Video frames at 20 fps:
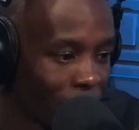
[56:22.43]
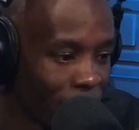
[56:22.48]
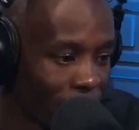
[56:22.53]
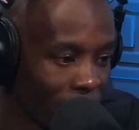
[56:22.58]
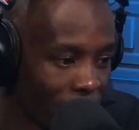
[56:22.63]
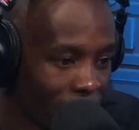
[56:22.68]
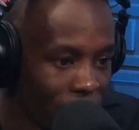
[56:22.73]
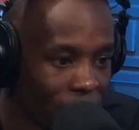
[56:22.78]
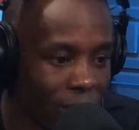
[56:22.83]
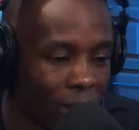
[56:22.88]

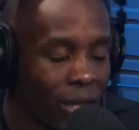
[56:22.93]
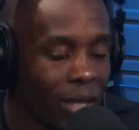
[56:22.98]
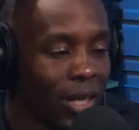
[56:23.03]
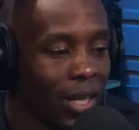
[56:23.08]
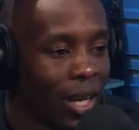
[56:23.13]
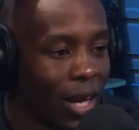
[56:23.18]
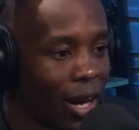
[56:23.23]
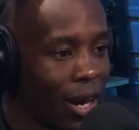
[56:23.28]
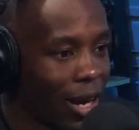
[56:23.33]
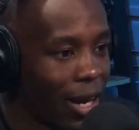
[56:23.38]
from.
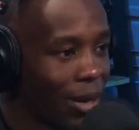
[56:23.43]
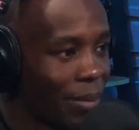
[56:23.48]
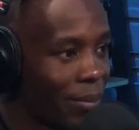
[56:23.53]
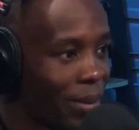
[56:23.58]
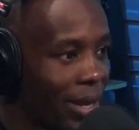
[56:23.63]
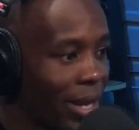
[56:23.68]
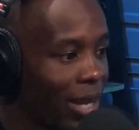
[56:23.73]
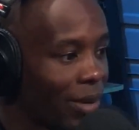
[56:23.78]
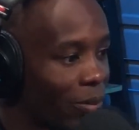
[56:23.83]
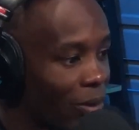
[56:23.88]
All right,
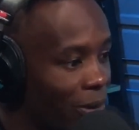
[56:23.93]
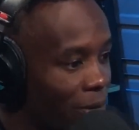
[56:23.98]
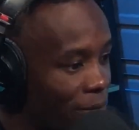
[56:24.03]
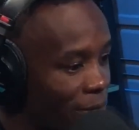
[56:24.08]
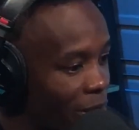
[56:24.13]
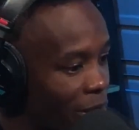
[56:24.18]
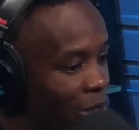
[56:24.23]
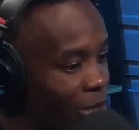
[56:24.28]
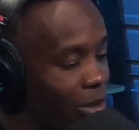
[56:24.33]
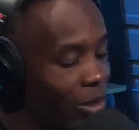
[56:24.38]
man. Well,
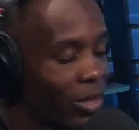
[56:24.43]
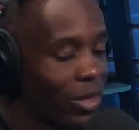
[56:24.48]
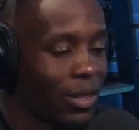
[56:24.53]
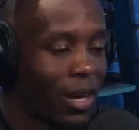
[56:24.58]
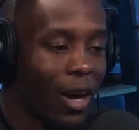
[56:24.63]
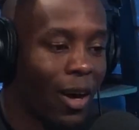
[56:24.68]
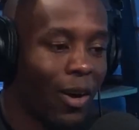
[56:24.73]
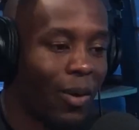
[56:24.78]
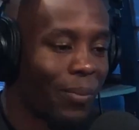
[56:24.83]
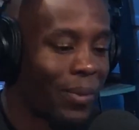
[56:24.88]
Phill,
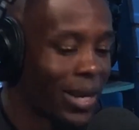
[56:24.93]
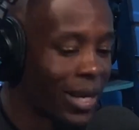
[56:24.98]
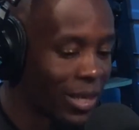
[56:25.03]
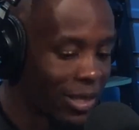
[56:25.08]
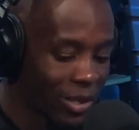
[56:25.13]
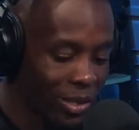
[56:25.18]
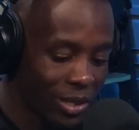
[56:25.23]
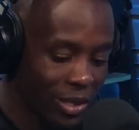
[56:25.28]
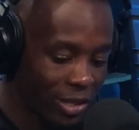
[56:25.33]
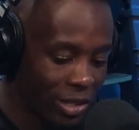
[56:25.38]
oh my
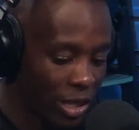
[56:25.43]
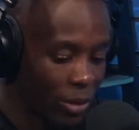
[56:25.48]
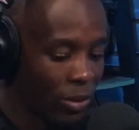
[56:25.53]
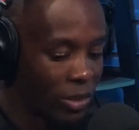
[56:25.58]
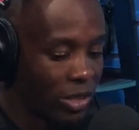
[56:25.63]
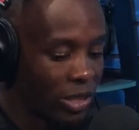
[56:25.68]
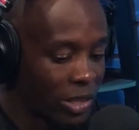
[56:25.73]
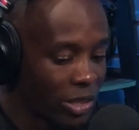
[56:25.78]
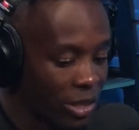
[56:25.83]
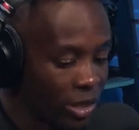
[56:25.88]
goodness, it was
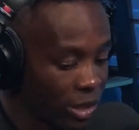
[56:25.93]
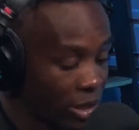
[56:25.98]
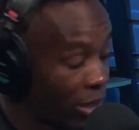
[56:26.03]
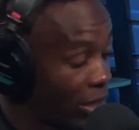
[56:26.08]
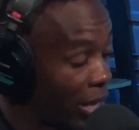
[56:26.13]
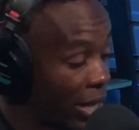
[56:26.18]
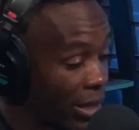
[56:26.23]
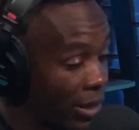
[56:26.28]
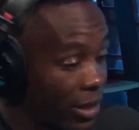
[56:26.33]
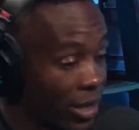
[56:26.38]
such a
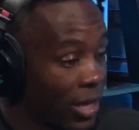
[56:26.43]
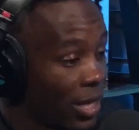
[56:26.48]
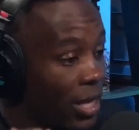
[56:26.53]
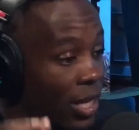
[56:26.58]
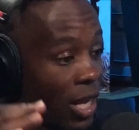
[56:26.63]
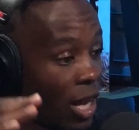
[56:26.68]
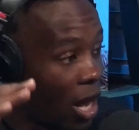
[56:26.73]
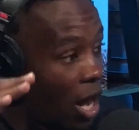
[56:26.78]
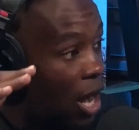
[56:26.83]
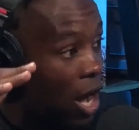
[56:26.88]

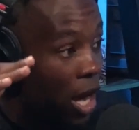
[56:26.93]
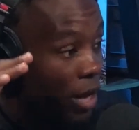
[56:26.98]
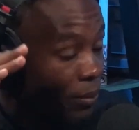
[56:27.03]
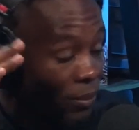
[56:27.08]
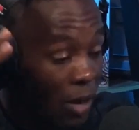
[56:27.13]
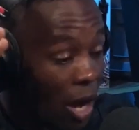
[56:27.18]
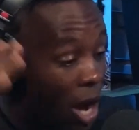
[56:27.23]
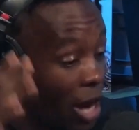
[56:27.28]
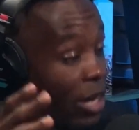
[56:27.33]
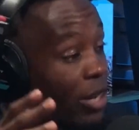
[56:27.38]

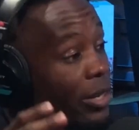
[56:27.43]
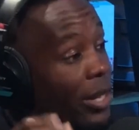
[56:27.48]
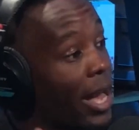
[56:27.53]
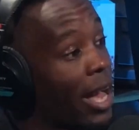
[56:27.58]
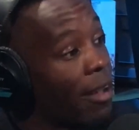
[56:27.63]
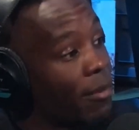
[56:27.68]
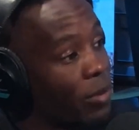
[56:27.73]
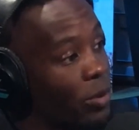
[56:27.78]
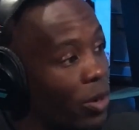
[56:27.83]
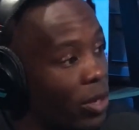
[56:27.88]
honor to
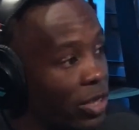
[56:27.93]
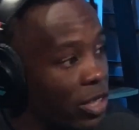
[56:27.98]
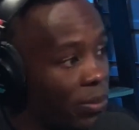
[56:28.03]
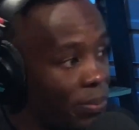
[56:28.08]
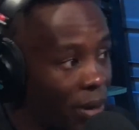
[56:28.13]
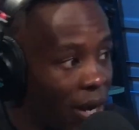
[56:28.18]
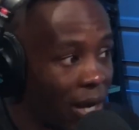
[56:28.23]
have you on this podcast,